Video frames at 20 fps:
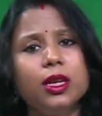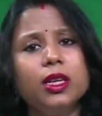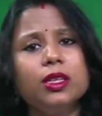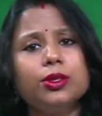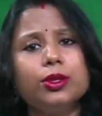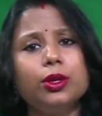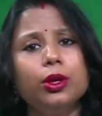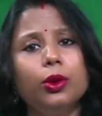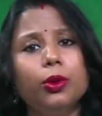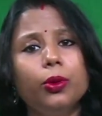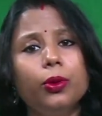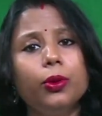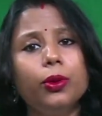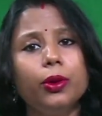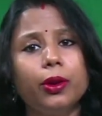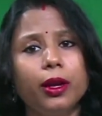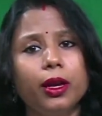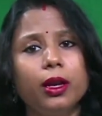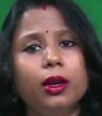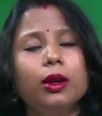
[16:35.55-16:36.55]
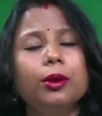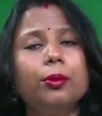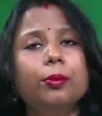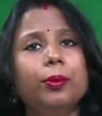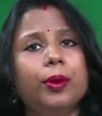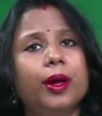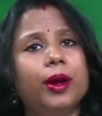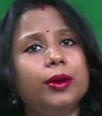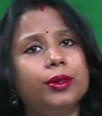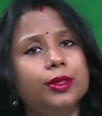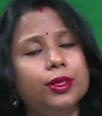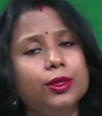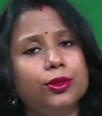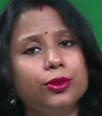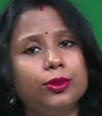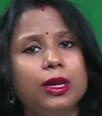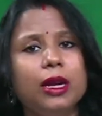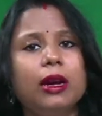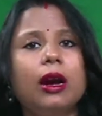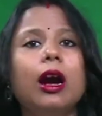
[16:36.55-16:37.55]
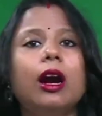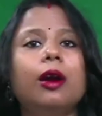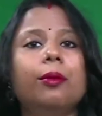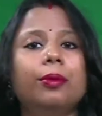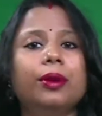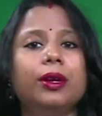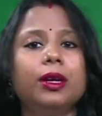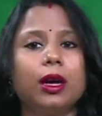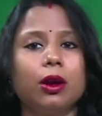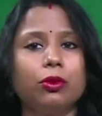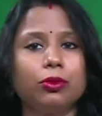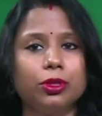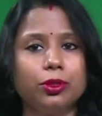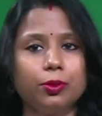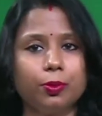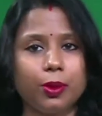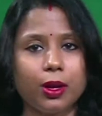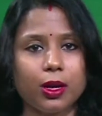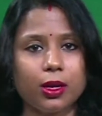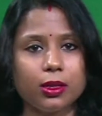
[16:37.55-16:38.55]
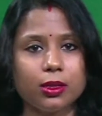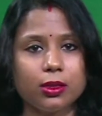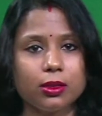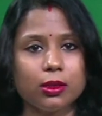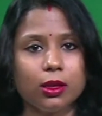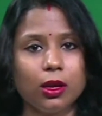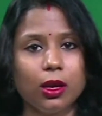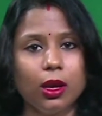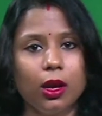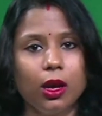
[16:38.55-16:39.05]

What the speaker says: is lower in comparison to their urban counterparts.